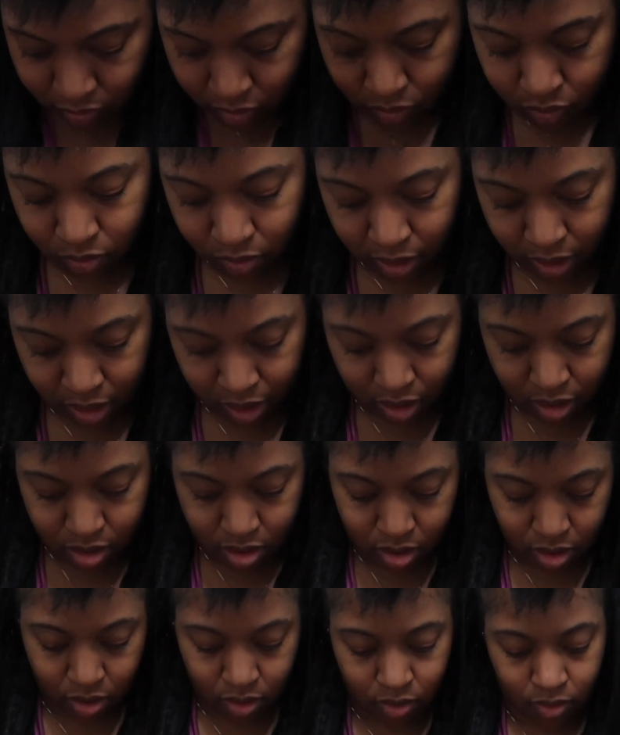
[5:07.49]
quick,
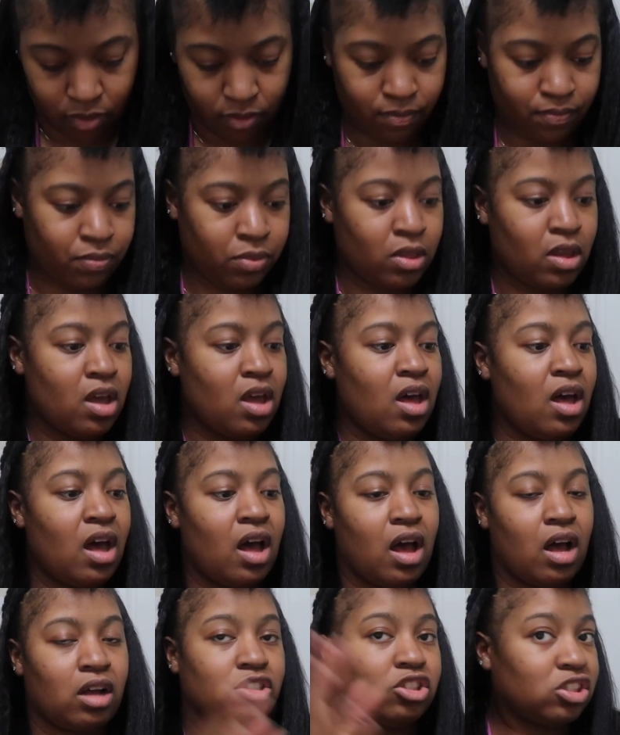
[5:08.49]
so
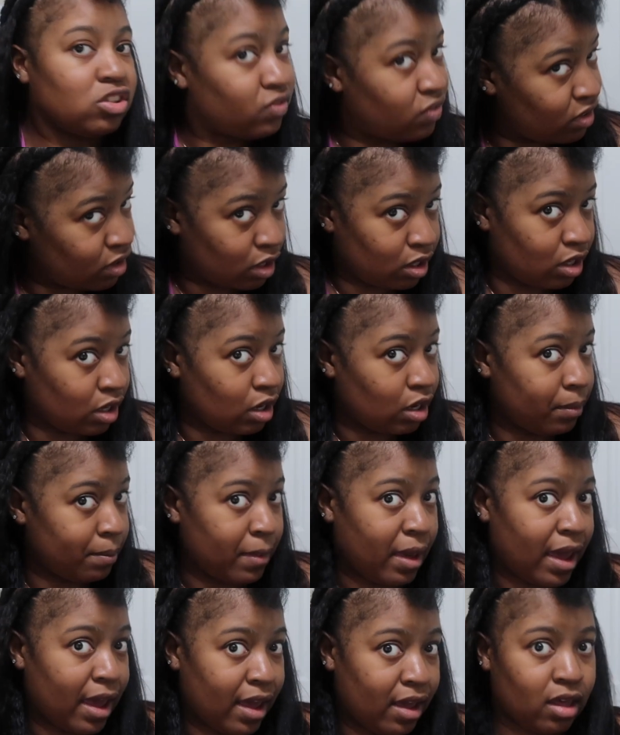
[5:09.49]
I'll just fill in the
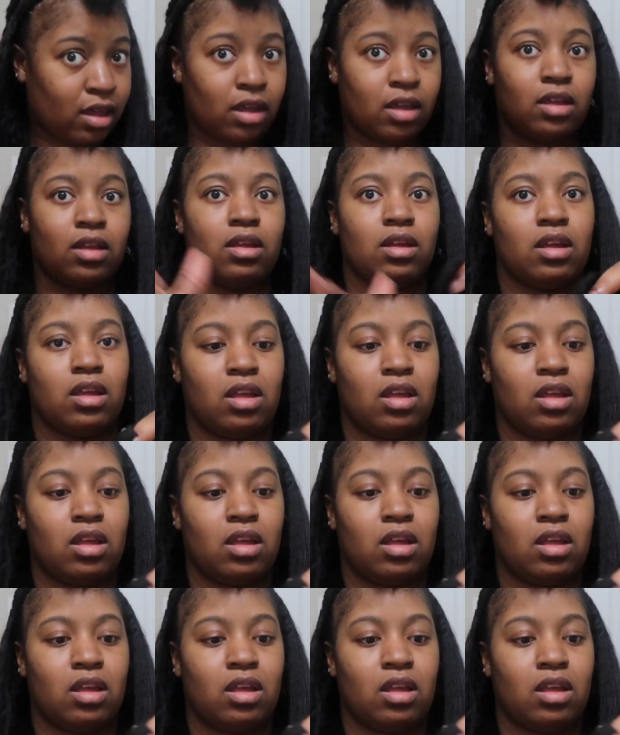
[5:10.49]
back